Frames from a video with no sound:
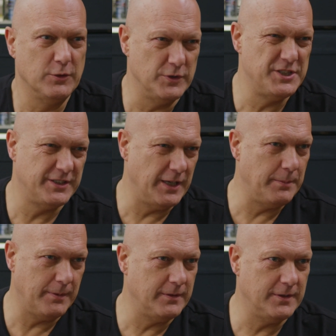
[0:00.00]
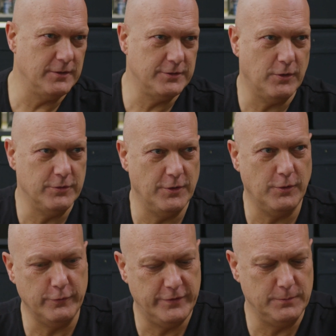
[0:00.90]
reshape the
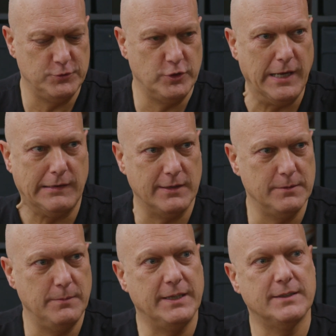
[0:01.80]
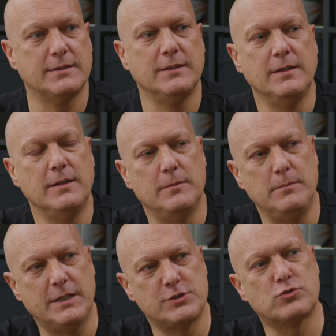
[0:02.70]
whole film together and make it
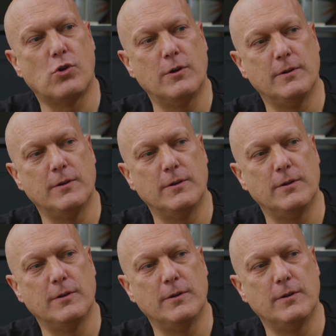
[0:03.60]
strong.